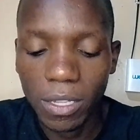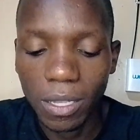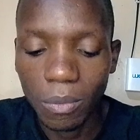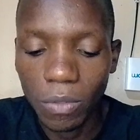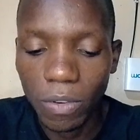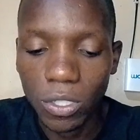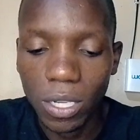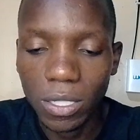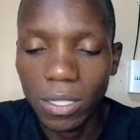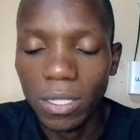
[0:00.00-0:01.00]
them with
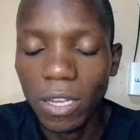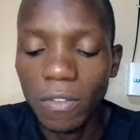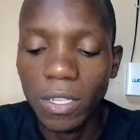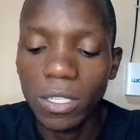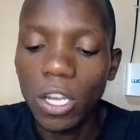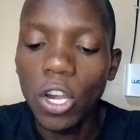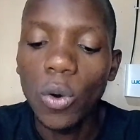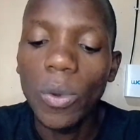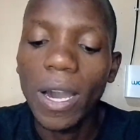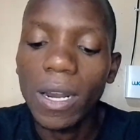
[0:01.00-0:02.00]
virtual assistant services.
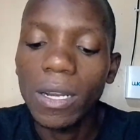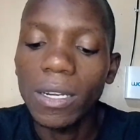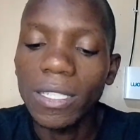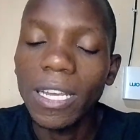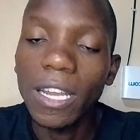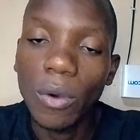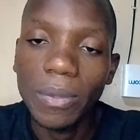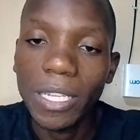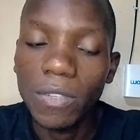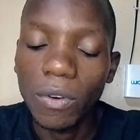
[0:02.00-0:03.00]
We are designing
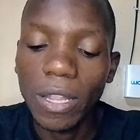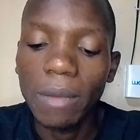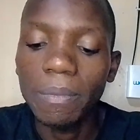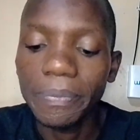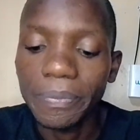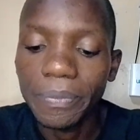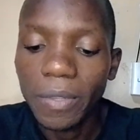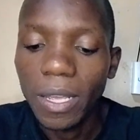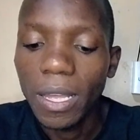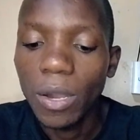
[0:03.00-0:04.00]
websites for them.
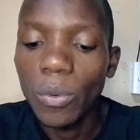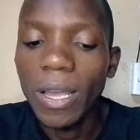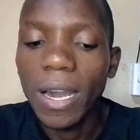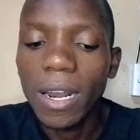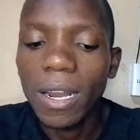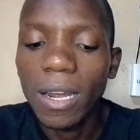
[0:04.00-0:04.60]
We are